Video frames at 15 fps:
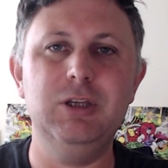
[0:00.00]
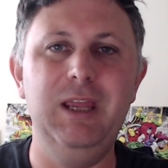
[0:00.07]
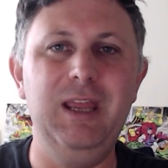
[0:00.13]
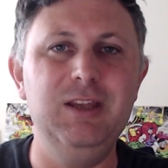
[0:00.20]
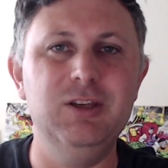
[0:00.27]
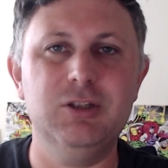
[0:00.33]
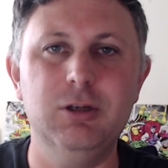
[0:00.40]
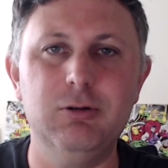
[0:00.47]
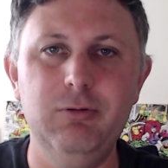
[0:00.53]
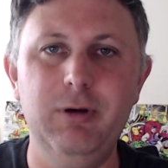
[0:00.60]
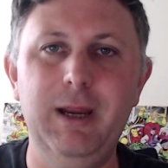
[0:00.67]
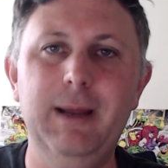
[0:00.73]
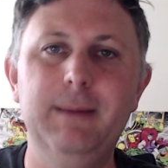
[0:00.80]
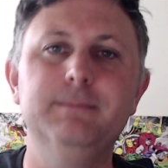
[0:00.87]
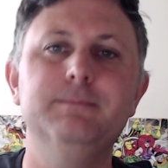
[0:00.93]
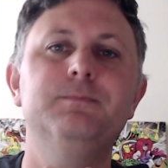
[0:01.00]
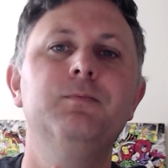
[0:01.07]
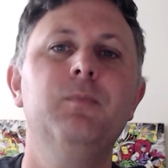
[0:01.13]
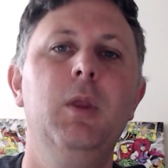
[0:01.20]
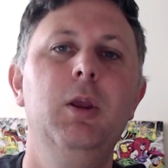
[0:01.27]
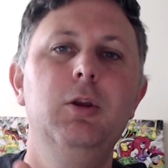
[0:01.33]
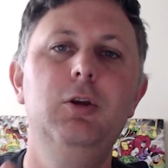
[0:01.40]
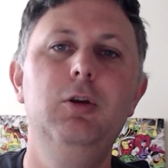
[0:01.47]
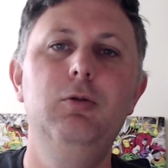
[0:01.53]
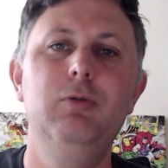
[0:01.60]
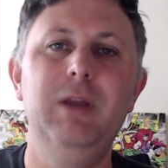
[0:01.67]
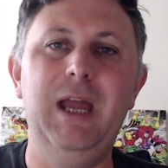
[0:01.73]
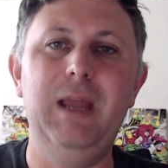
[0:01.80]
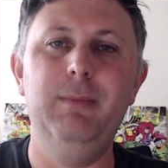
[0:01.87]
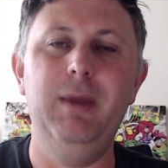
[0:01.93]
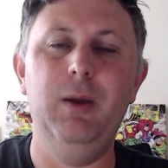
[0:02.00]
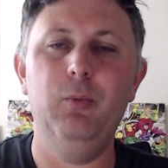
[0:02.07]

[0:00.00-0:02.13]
Instagram, you name it,